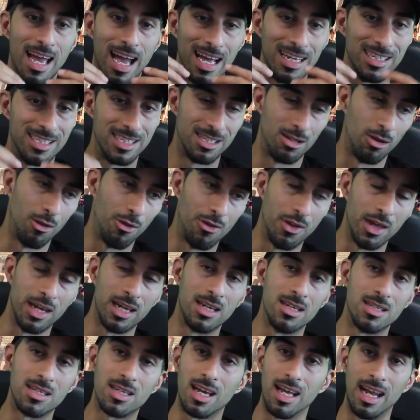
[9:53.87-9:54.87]
I still
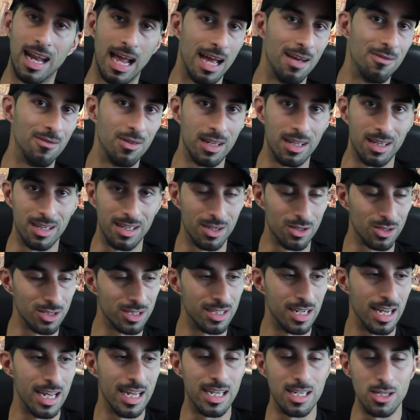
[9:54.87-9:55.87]
think he's conniving, a little
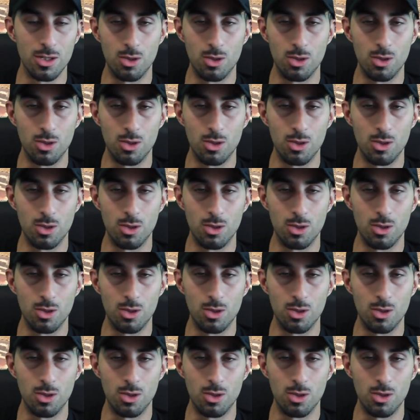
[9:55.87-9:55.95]
snake.